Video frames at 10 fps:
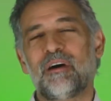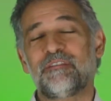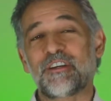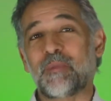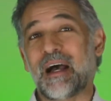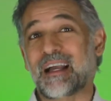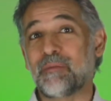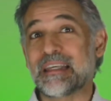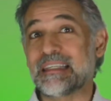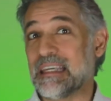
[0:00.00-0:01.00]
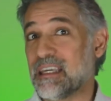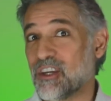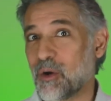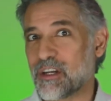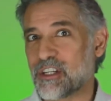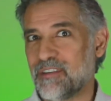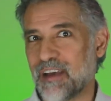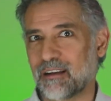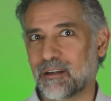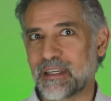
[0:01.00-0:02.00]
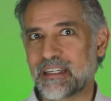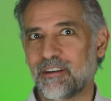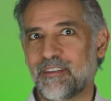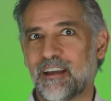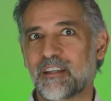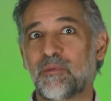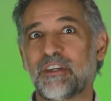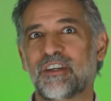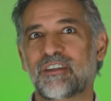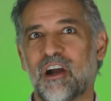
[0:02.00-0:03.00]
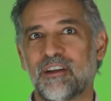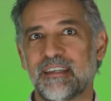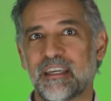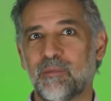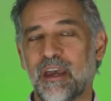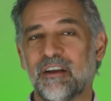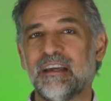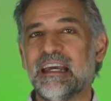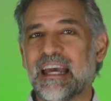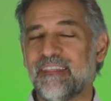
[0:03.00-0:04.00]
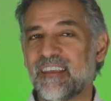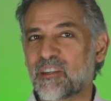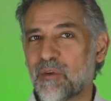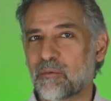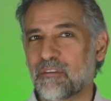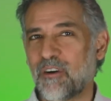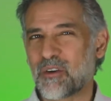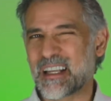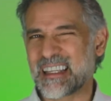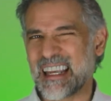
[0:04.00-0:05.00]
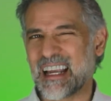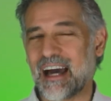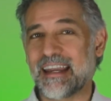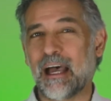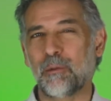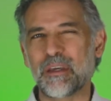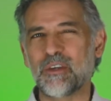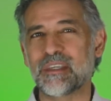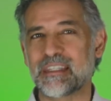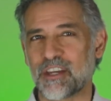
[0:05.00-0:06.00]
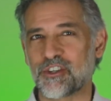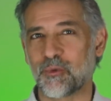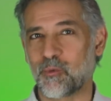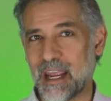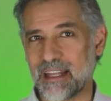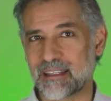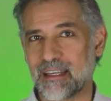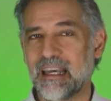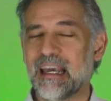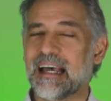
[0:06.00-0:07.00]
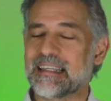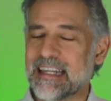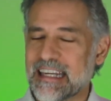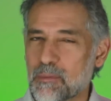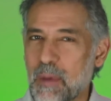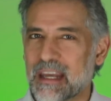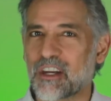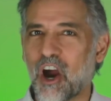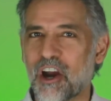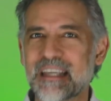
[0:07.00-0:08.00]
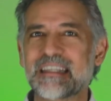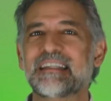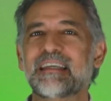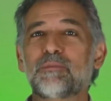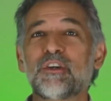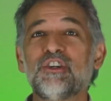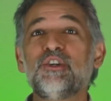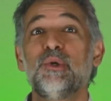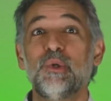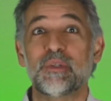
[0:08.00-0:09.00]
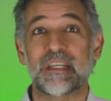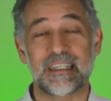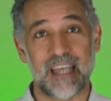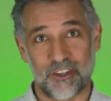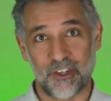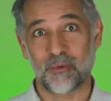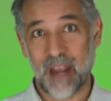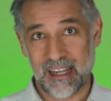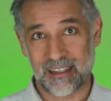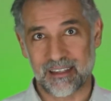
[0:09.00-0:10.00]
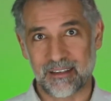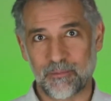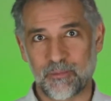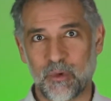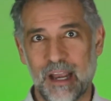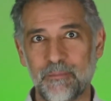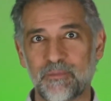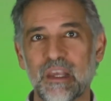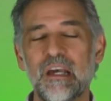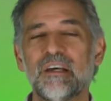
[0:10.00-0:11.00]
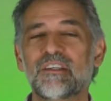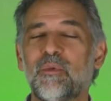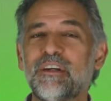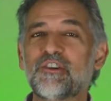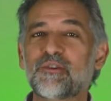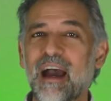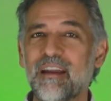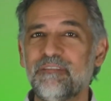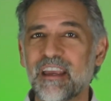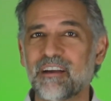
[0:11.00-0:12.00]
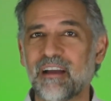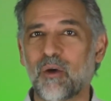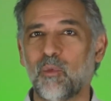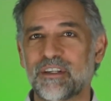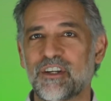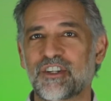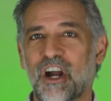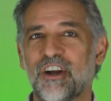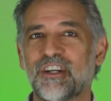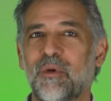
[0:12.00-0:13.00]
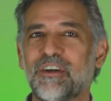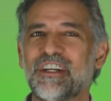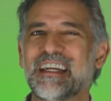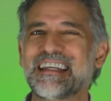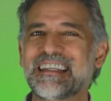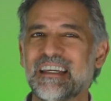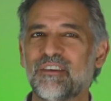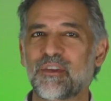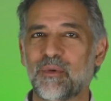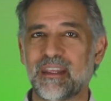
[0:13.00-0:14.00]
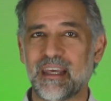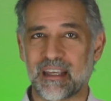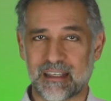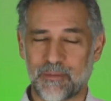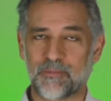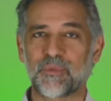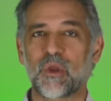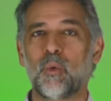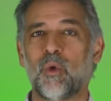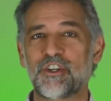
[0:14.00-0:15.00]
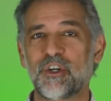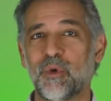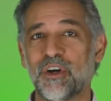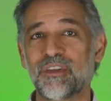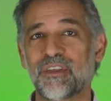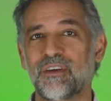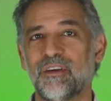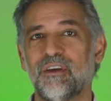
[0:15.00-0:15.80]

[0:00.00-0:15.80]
Paul Fischbach. I'm the CEO and Chief Alchemist here at the Auspicious Arts Incubator, and this week we're focusing on helping you set your rates. As an independent artist, it's up to you to set your rates, right? So when you try to figure out what to charge, I want you to consider three things: what you're worth,